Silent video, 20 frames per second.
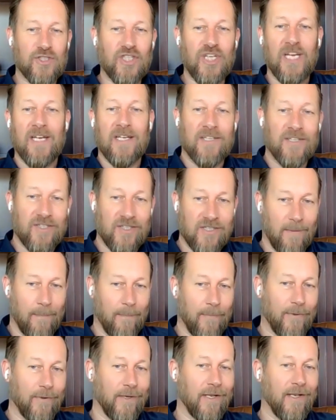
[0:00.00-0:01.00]
change
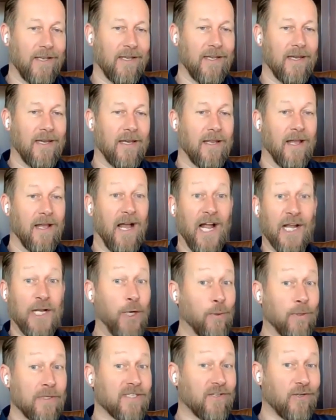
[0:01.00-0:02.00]
something today. I
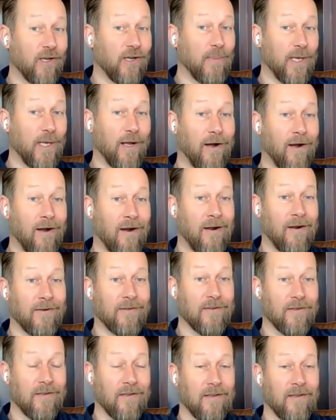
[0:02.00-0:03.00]
know it's going to be
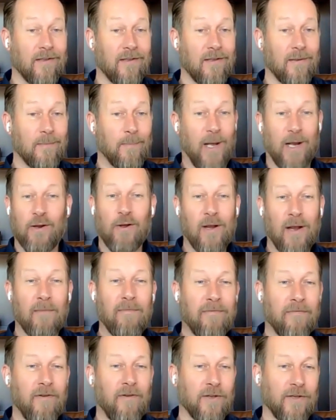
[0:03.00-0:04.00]
hard, but I'm going to
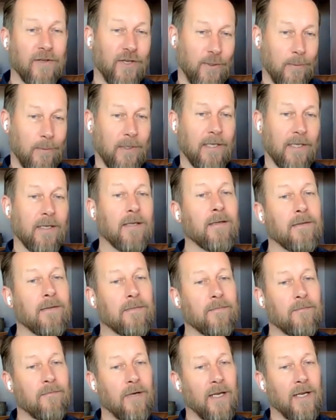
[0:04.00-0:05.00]
have fun doing it,
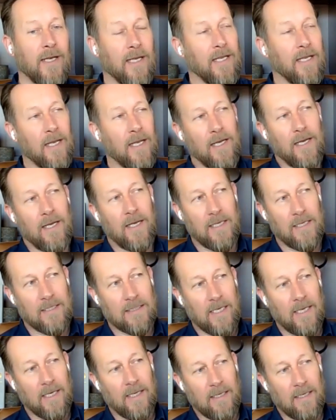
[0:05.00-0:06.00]
right? And
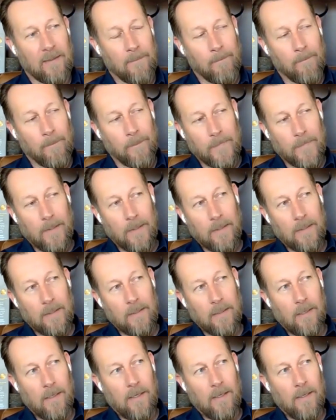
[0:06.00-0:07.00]
it's kind of
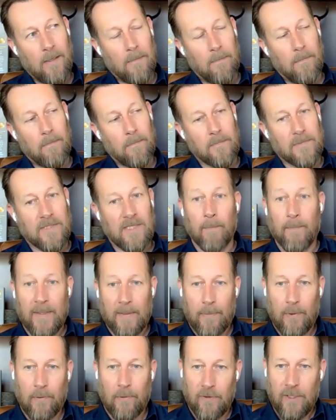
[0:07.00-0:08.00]
like some
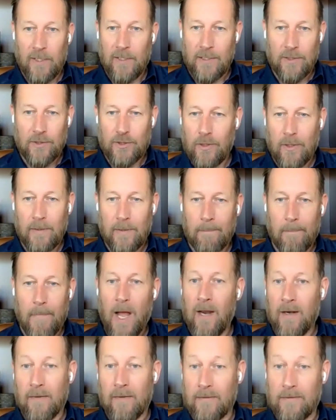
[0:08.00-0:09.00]
people really enjoy
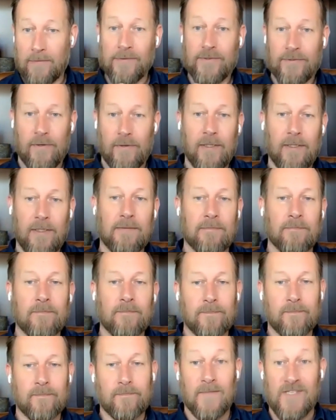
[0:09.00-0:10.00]
marathons, right?
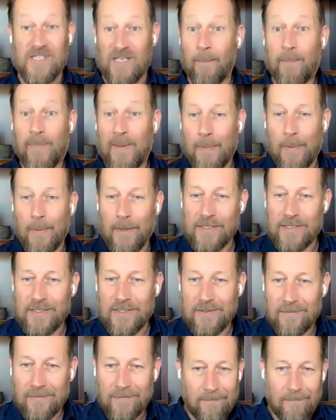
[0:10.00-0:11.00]
Some people it's
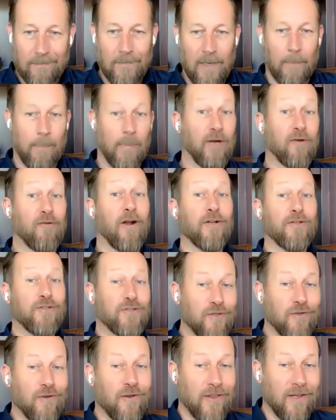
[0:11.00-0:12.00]
a
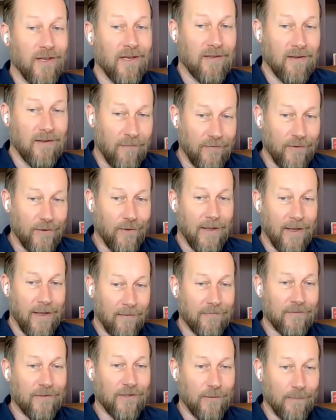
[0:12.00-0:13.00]
begrudging thing they feel they
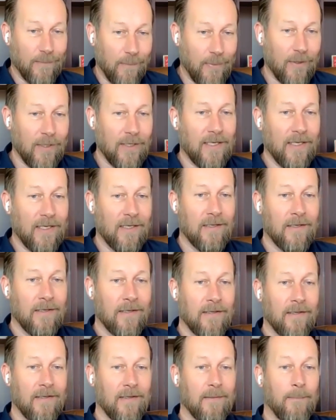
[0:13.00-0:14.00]
have to complete,
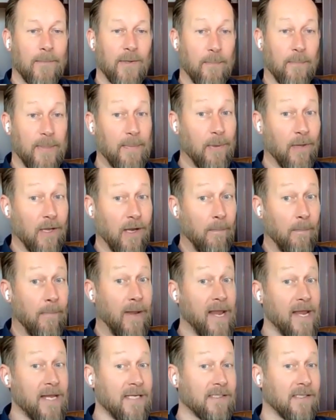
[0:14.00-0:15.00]
but the people that are
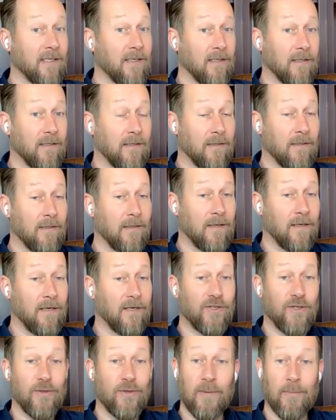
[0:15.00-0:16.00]
best in it
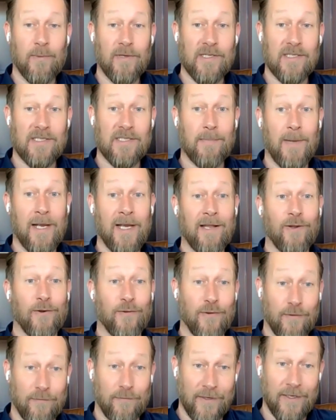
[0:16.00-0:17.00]
are doing it with a smile
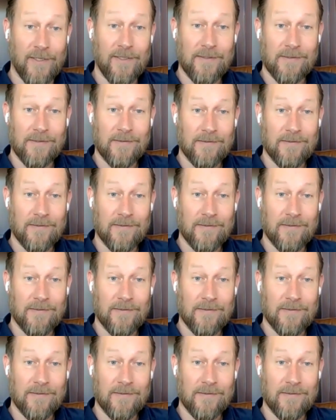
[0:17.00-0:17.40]
on their face,